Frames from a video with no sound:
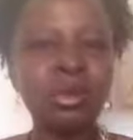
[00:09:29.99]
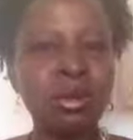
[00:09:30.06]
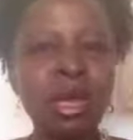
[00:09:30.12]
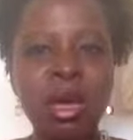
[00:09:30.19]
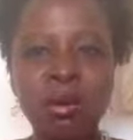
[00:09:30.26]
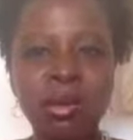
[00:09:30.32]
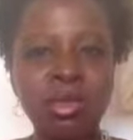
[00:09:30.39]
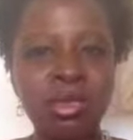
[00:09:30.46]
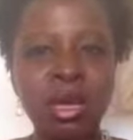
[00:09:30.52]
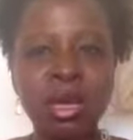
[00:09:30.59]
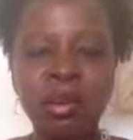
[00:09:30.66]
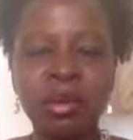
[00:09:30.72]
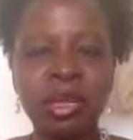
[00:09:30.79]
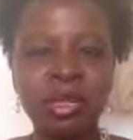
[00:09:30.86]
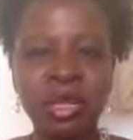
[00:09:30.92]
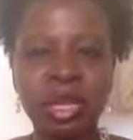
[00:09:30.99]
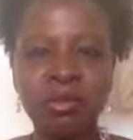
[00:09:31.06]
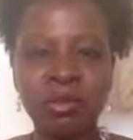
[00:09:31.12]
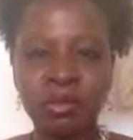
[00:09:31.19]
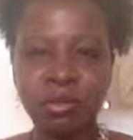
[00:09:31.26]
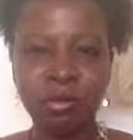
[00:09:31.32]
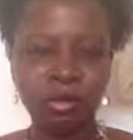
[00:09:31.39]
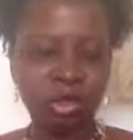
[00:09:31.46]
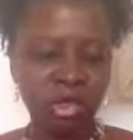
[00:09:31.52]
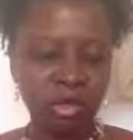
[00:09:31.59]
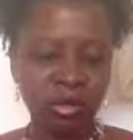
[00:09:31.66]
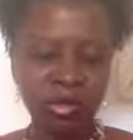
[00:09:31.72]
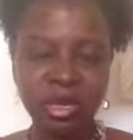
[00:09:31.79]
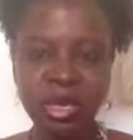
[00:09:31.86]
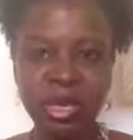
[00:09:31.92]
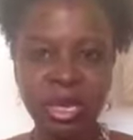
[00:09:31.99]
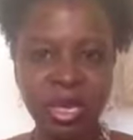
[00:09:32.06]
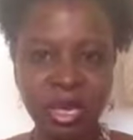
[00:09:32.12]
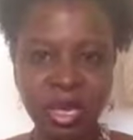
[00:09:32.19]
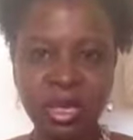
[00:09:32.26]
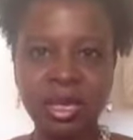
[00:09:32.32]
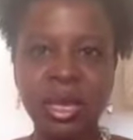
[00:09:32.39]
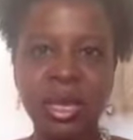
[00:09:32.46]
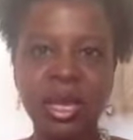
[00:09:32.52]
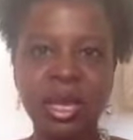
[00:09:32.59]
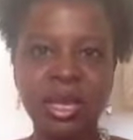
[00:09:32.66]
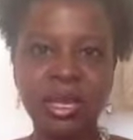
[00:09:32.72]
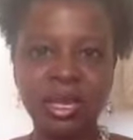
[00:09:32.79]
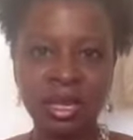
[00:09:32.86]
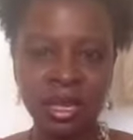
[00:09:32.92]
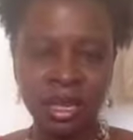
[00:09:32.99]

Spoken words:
how we talk about life in 4G being in God,